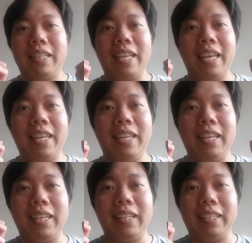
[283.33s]

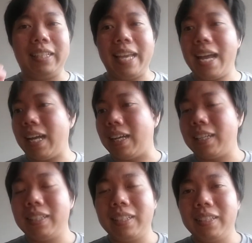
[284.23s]
And yeah,
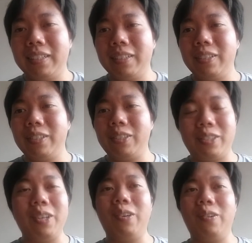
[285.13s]

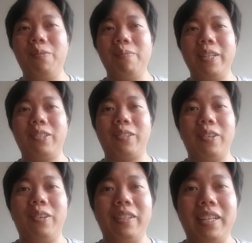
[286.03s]
so much
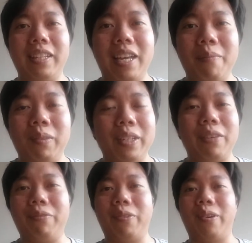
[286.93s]
so that I'm
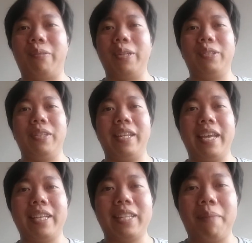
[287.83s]
looking forward to the
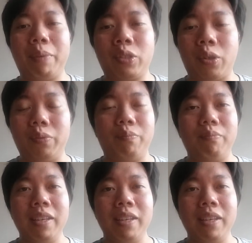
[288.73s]
next episode.